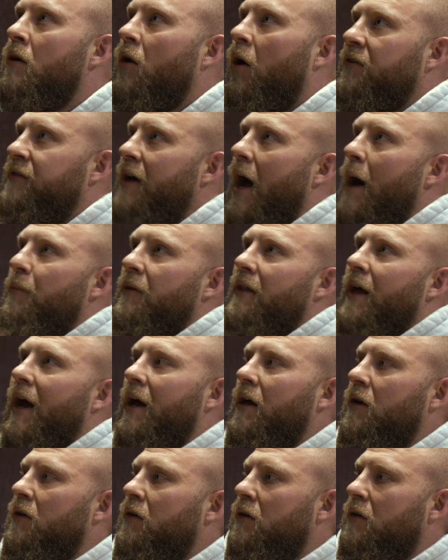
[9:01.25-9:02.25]
On top of
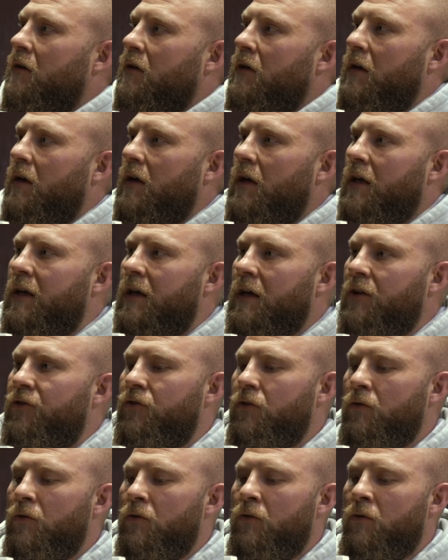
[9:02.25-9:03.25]
that, it
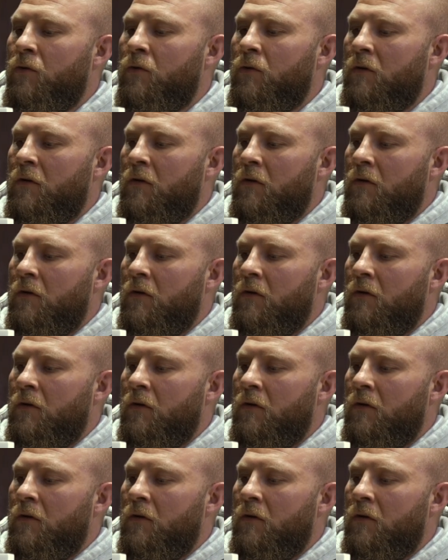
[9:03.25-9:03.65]
gets you